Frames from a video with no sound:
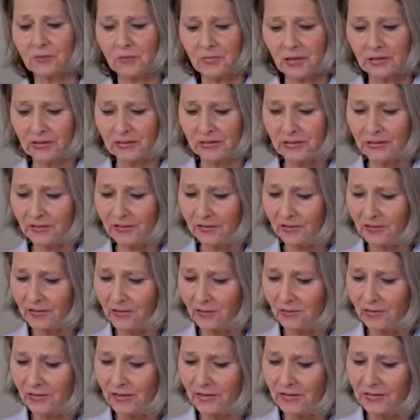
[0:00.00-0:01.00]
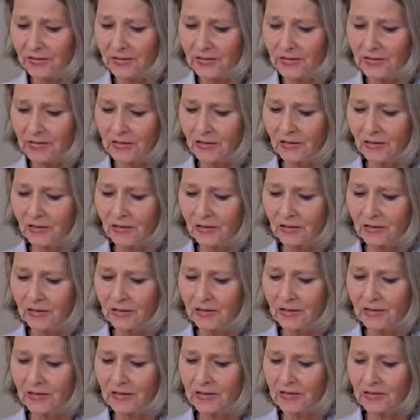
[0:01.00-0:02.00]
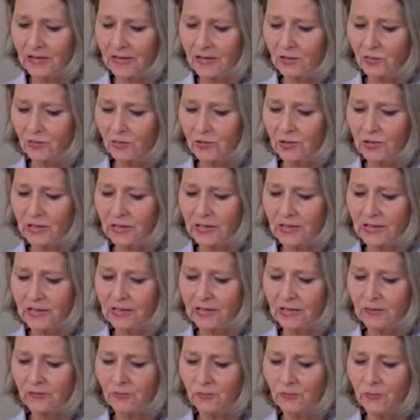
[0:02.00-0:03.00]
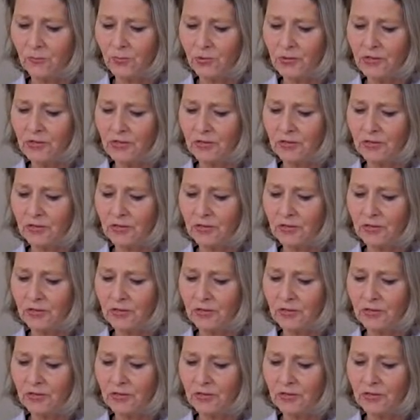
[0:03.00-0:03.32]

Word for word: but also have to undergo magnetic resonance